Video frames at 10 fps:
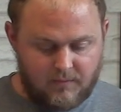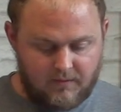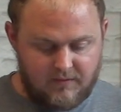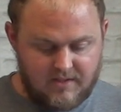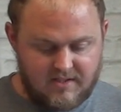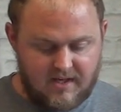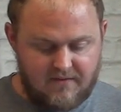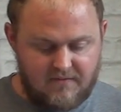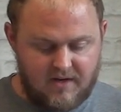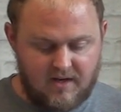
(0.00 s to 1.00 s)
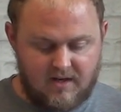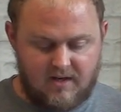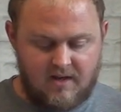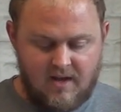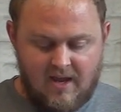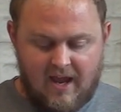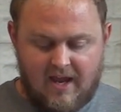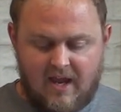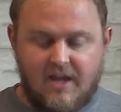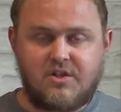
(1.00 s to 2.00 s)
This evening, and
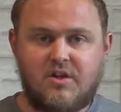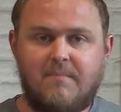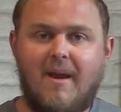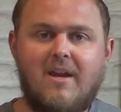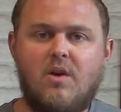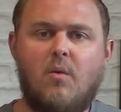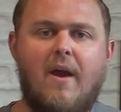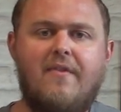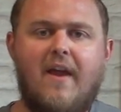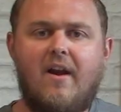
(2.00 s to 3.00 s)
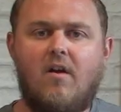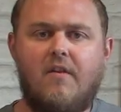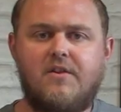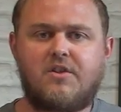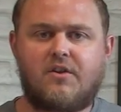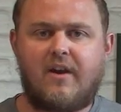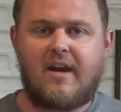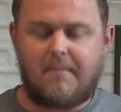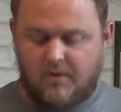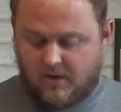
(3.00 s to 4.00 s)
as you're making your way there on the screen,
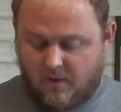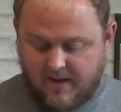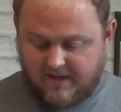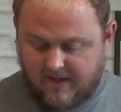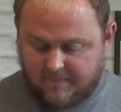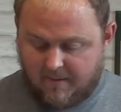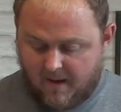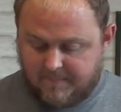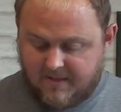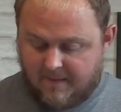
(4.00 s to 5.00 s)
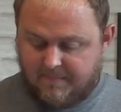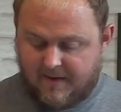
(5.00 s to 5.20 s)
I'm going to go ahead and get it popped up